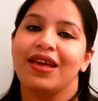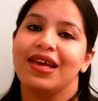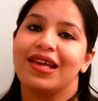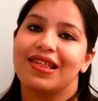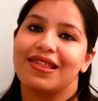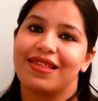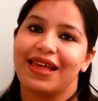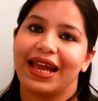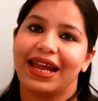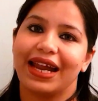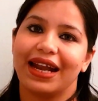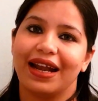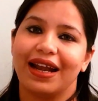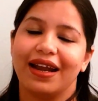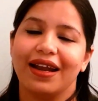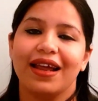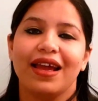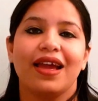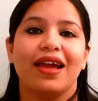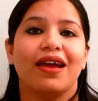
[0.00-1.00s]

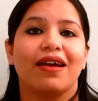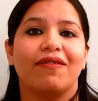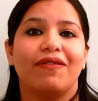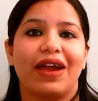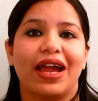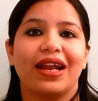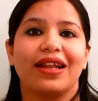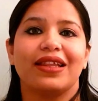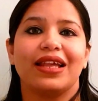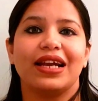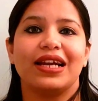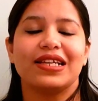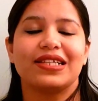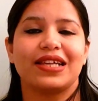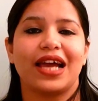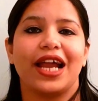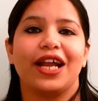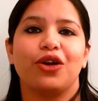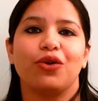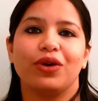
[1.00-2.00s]
Secondly, when they
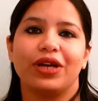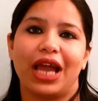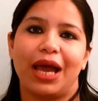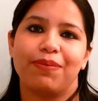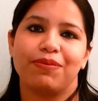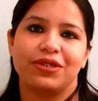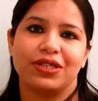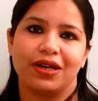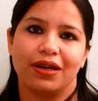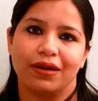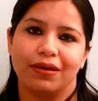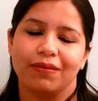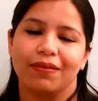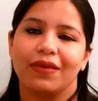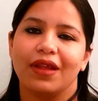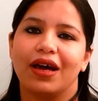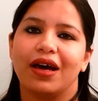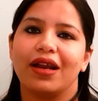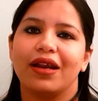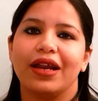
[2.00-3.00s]
decide to capture
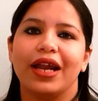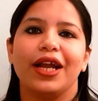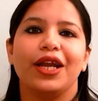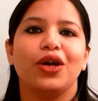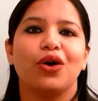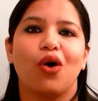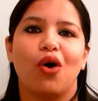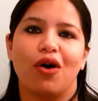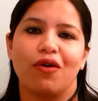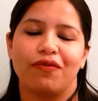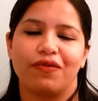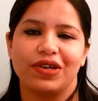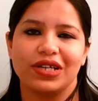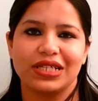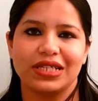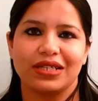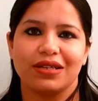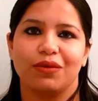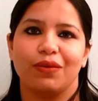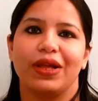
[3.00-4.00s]
a radio
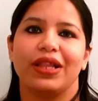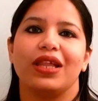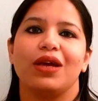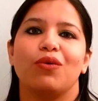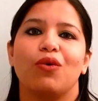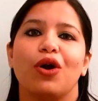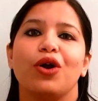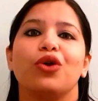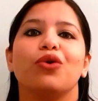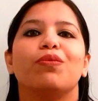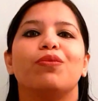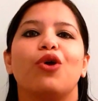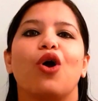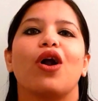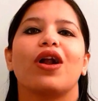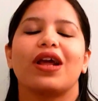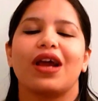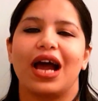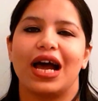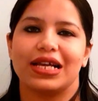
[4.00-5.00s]
office, when they want to
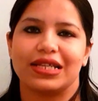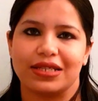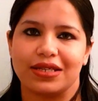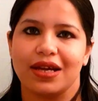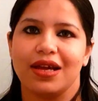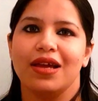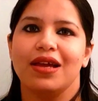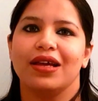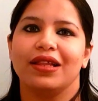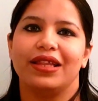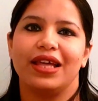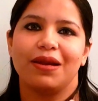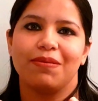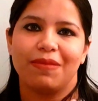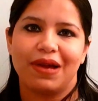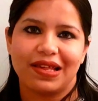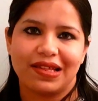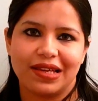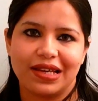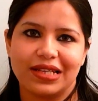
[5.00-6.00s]
broadcast their
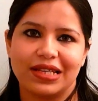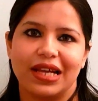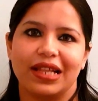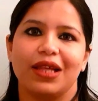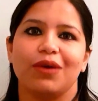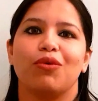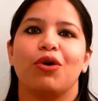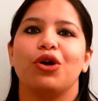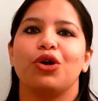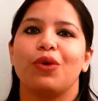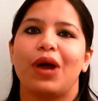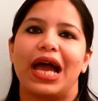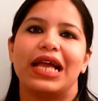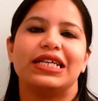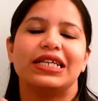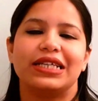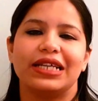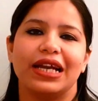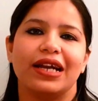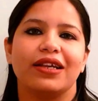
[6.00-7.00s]
message and they want to
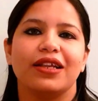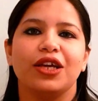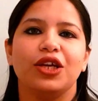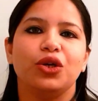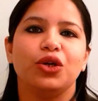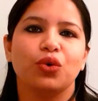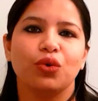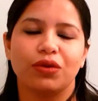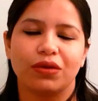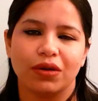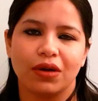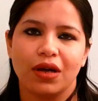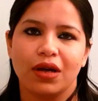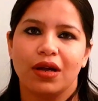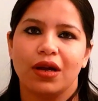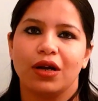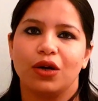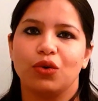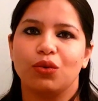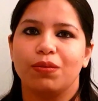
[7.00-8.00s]
agitate the youth
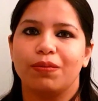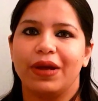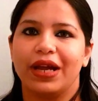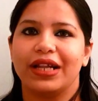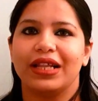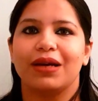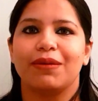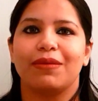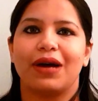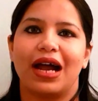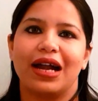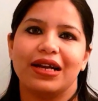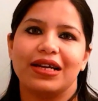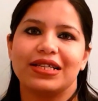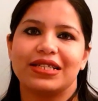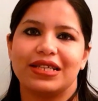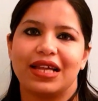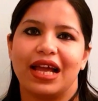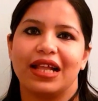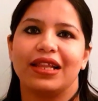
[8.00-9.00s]
to make them
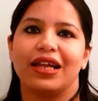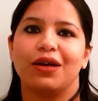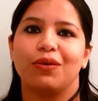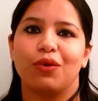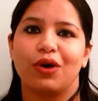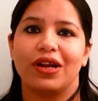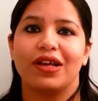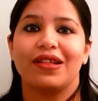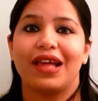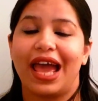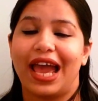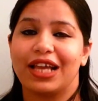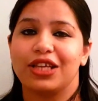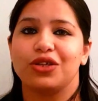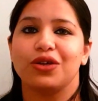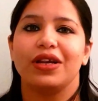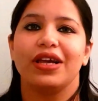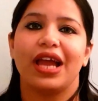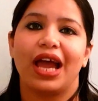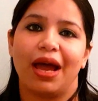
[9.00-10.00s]
understand that what has
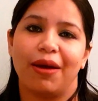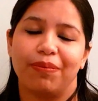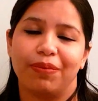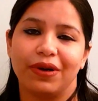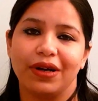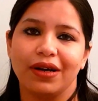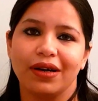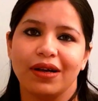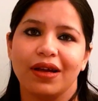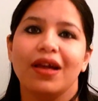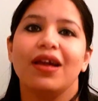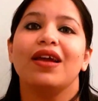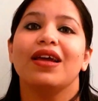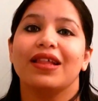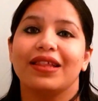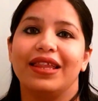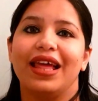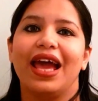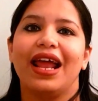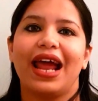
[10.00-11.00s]
actually happened,
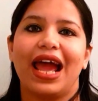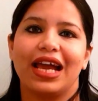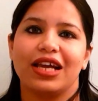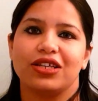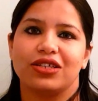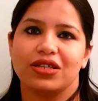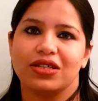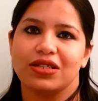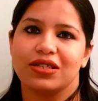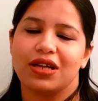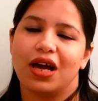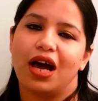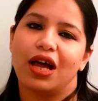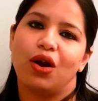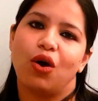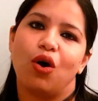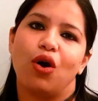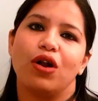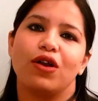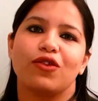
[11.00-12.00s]
their actions are
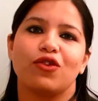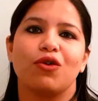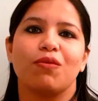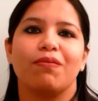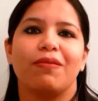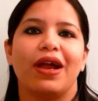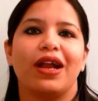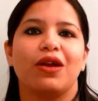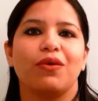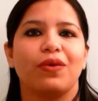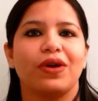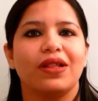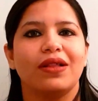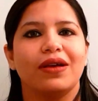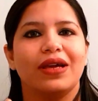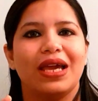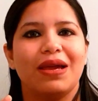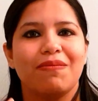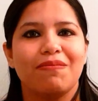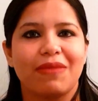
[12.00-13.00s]
also met with
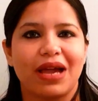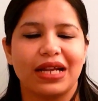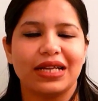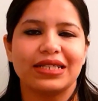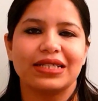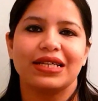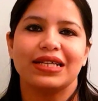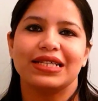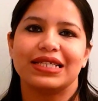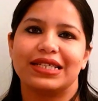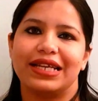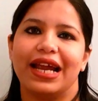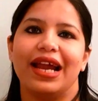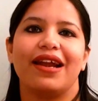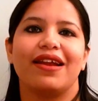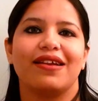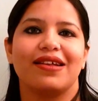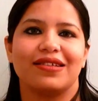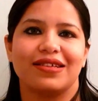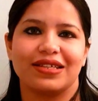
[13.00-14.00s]
immense state
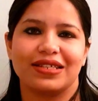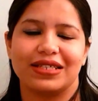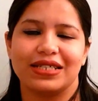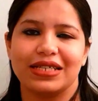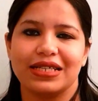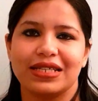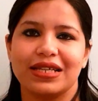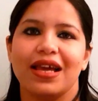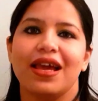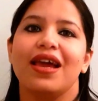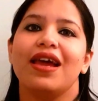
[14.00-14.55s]
resistance,